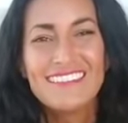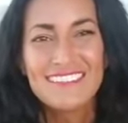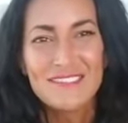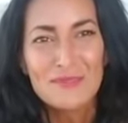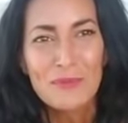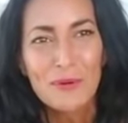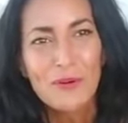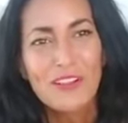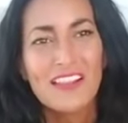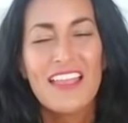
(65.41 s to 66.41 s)
This is super
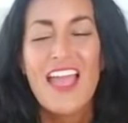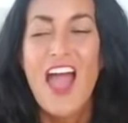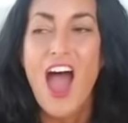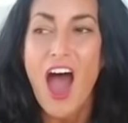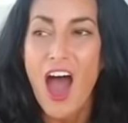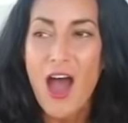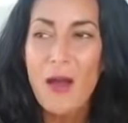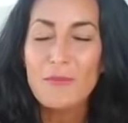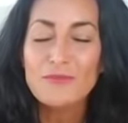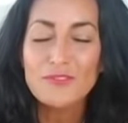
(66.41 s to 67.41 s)
cool.
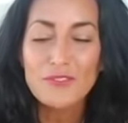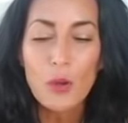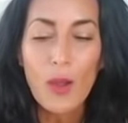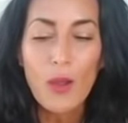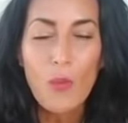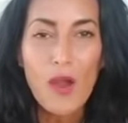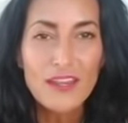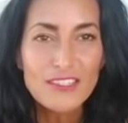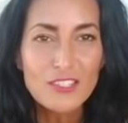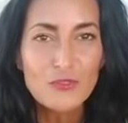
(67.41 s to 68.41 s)
Um, so I
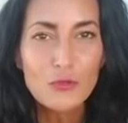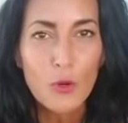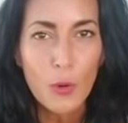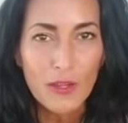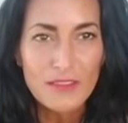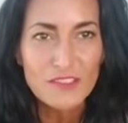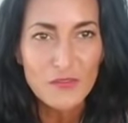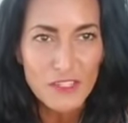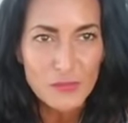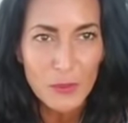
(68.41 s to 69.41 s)
wanted to record this
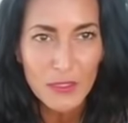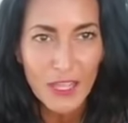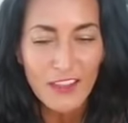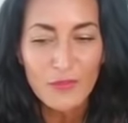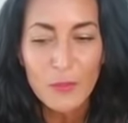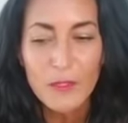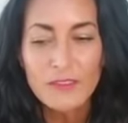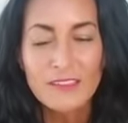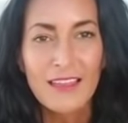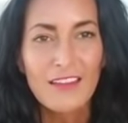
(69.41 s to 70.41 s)
Facebook Live
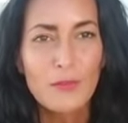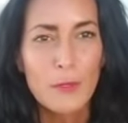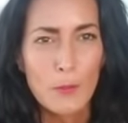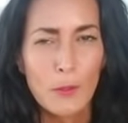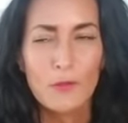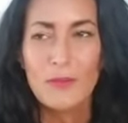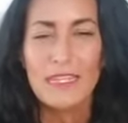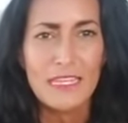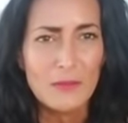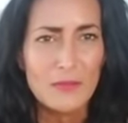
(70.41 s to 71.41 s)
because a lot of people have
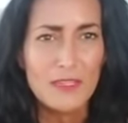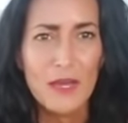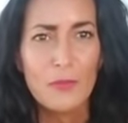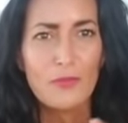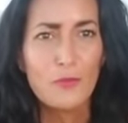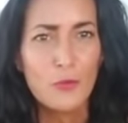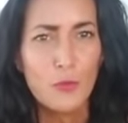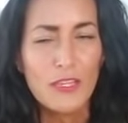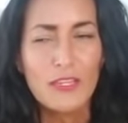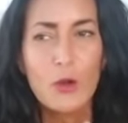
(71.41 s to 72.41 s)
been hitting me up through the
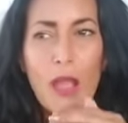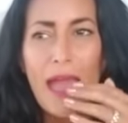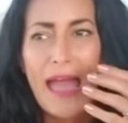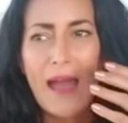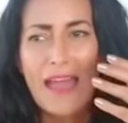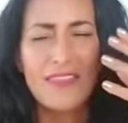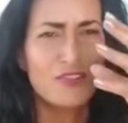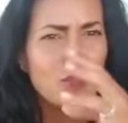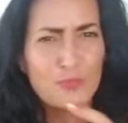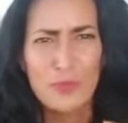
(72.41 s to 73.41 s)
week and
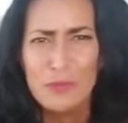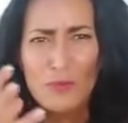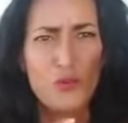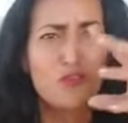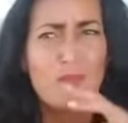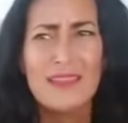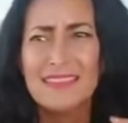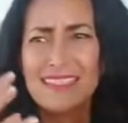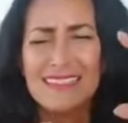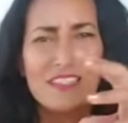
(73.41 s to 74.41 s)
there's been
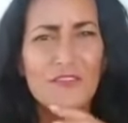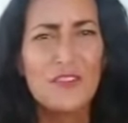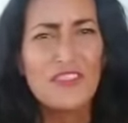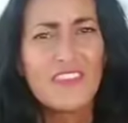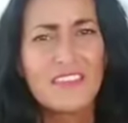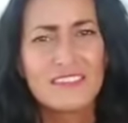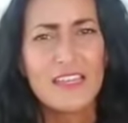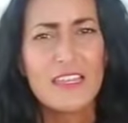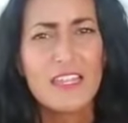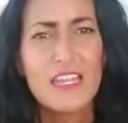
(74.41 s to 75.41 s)
movement and different things
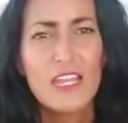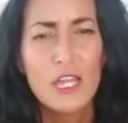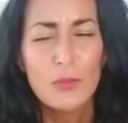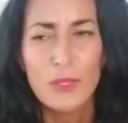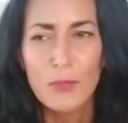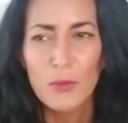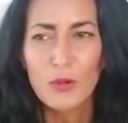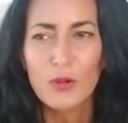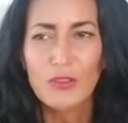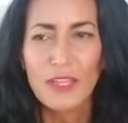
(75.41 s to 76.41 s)
that people
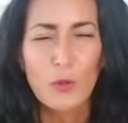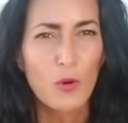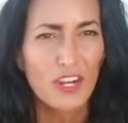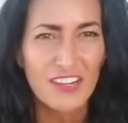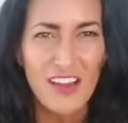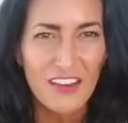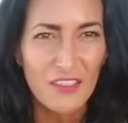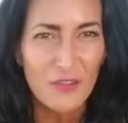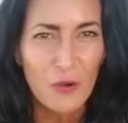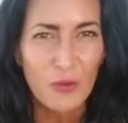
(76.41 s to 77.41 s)
are like working on
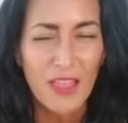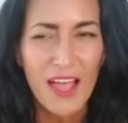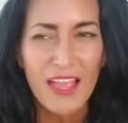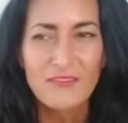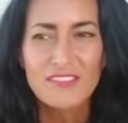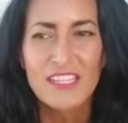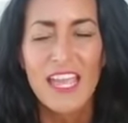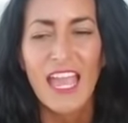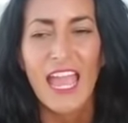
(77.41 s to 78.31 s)
in their own lives.